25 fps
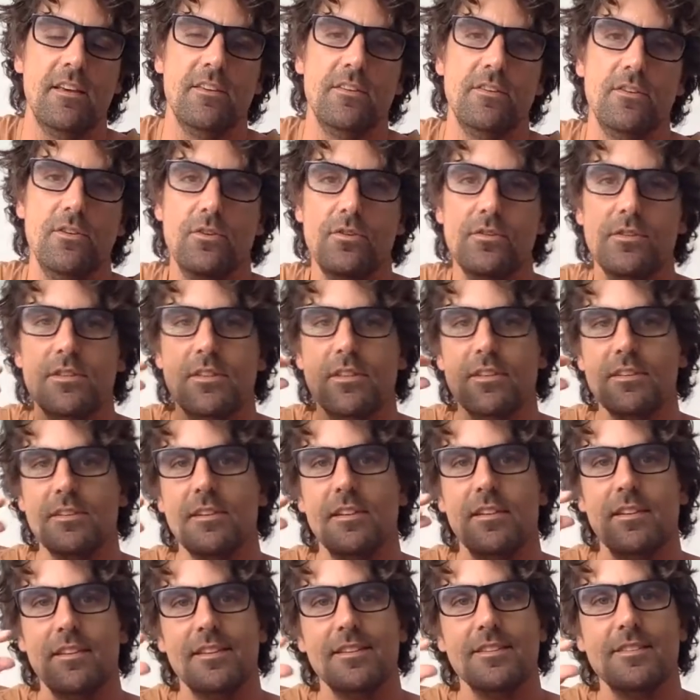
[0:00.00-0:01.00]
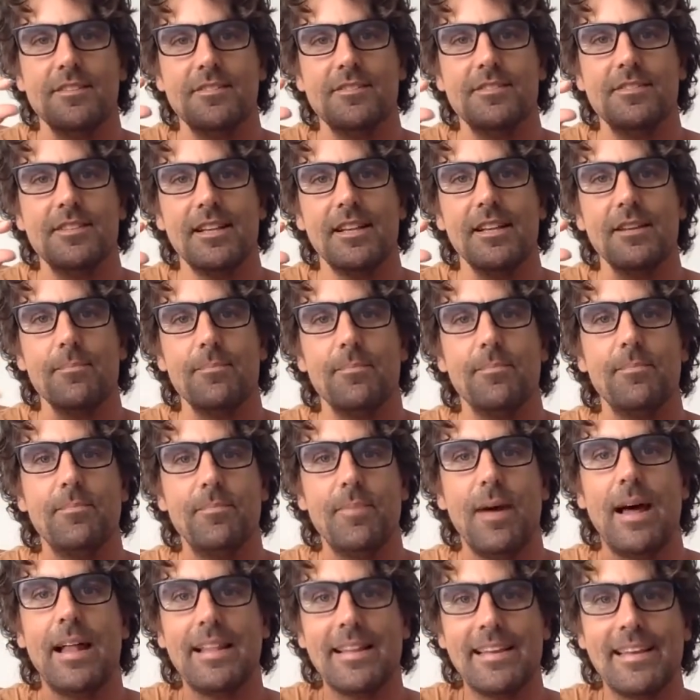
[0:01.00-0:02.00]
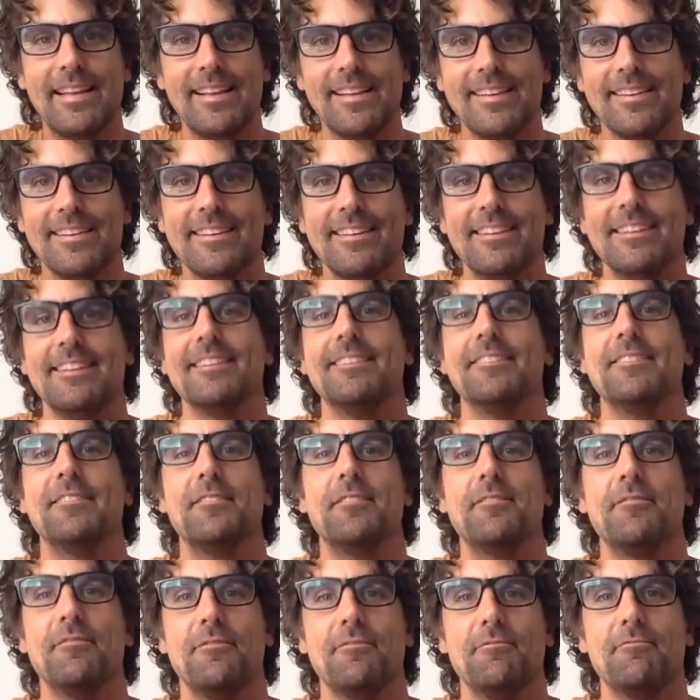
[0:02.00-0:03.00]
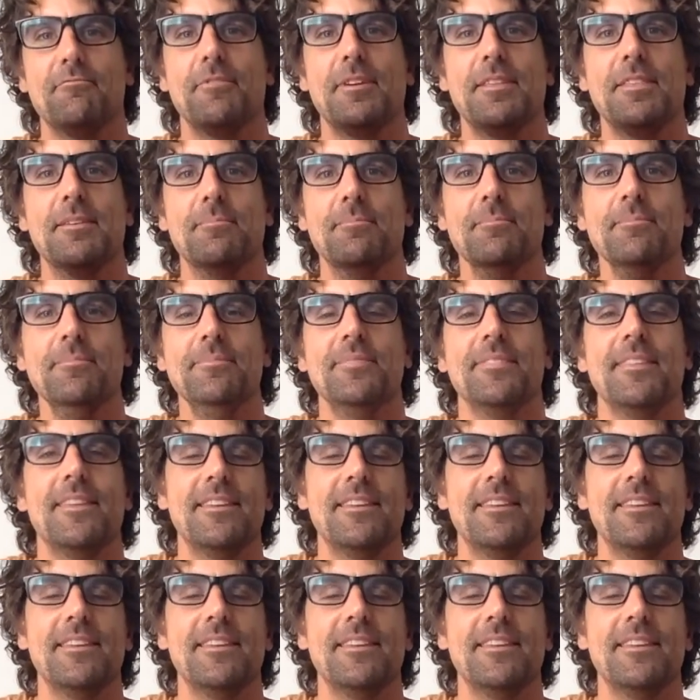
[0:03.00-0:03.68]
use the syllabic rhythm